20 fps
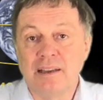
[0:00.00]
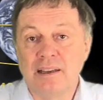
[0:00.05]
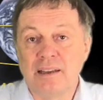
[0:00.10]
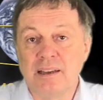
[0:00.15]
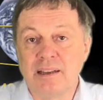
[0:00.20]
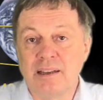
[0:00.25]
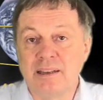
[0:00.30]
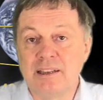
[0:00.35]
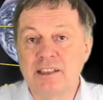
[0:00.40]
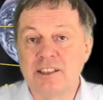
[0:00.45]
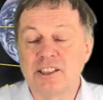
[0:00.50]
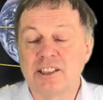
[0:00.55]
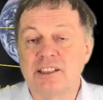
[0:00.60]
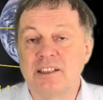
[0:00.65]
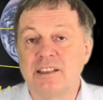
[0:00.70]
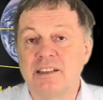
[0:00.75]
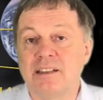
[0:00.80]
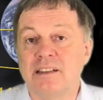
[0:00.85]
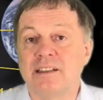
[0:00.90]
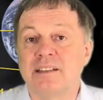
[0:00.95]

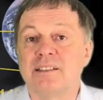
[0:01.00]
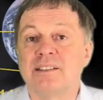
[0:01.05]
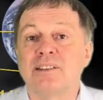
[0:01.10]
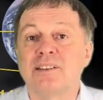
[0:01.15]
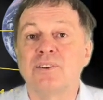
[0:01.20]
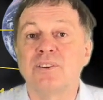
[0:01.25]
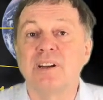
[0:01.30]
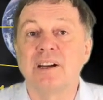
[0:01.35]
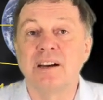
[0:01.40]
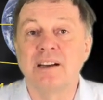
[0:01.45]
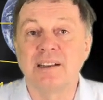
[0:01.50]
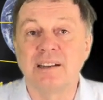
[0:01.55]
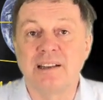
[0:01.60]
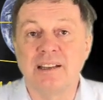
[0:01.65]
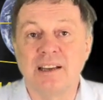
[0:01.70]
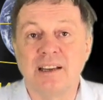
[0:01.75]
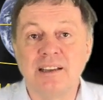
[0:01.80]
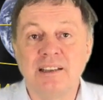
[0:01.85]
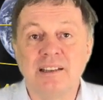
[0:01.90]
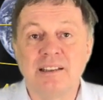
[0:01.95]
initial solar
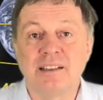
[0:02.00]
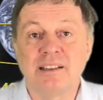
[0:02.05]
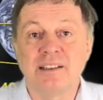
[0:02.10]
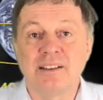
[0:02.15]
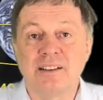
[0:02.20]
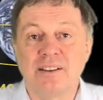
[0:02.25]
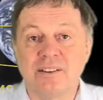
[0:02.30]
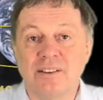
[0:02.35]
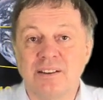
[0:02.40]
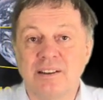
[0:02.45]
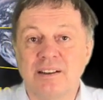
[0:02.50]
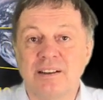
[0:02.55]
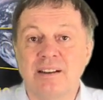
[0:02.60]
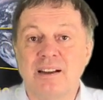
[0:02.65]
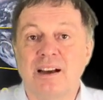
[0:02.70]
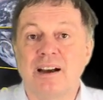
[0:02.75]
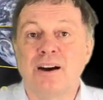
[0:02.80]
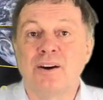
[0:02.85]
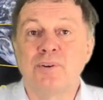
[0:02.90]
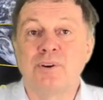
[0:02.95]
radiation on
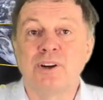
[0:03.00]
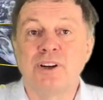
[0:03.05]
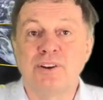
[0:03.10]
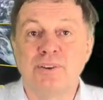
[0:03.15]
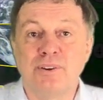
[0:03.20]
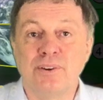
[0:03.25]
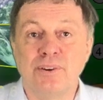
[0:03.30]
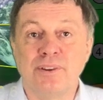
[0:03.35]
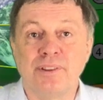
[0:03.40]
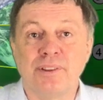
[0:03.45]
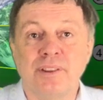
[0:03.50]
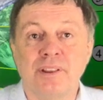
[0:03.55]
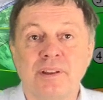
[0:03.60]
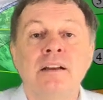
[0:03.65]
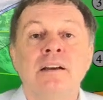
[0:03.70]
our Earth.